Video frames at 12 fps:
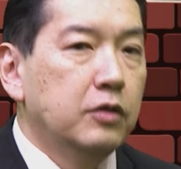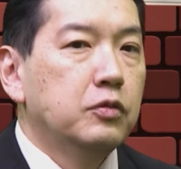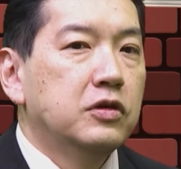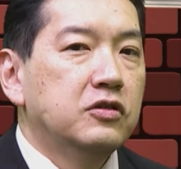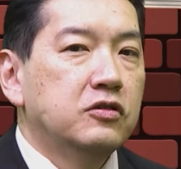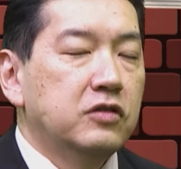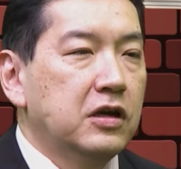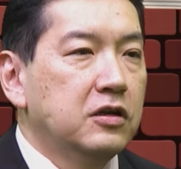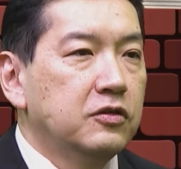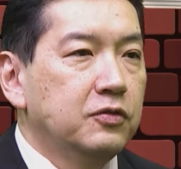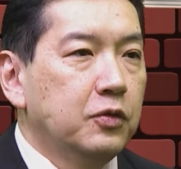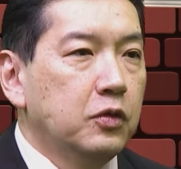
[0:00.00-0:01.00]
which
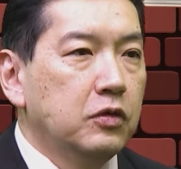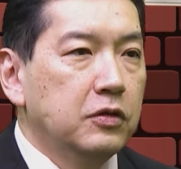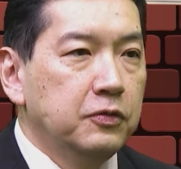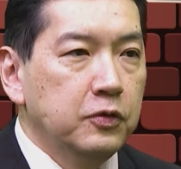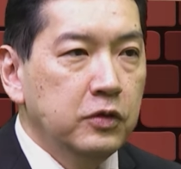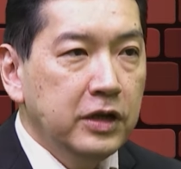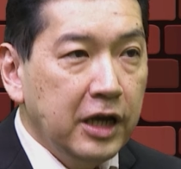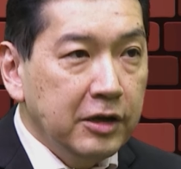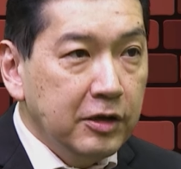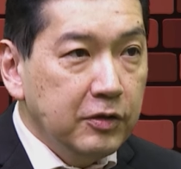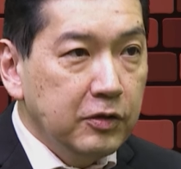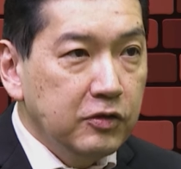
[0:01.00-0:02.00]
stands for the Food and
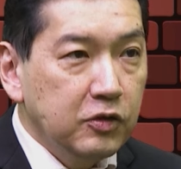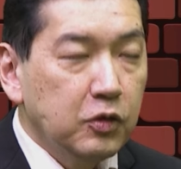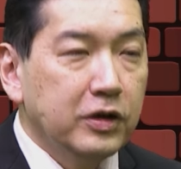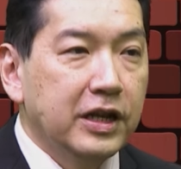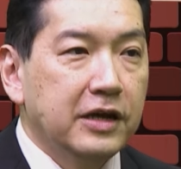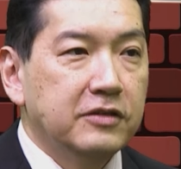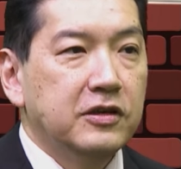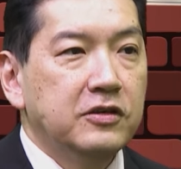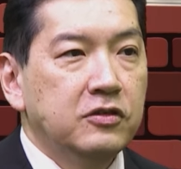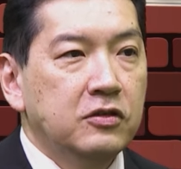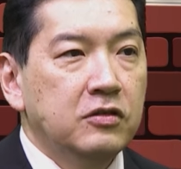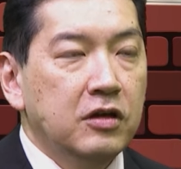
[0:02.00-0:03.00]
Agriculture
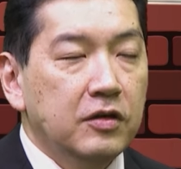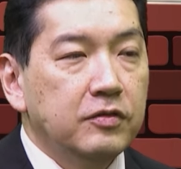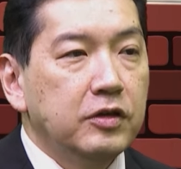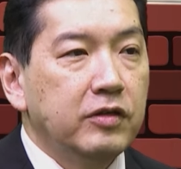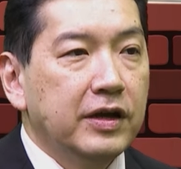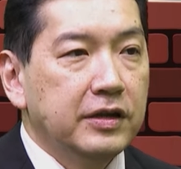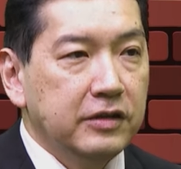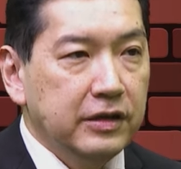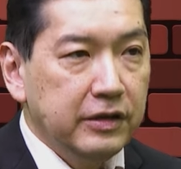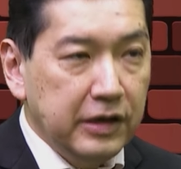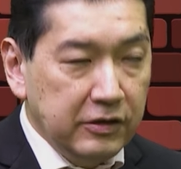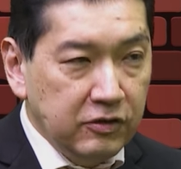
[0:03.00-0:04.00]
Organization of the United
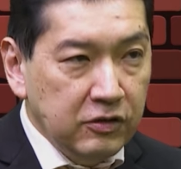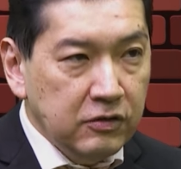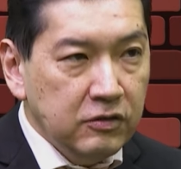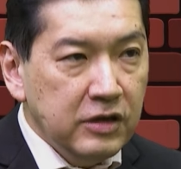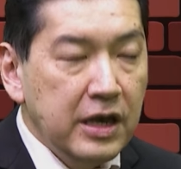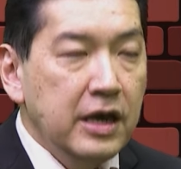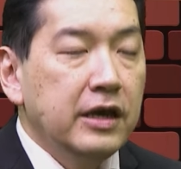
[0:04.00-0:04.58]
Nations,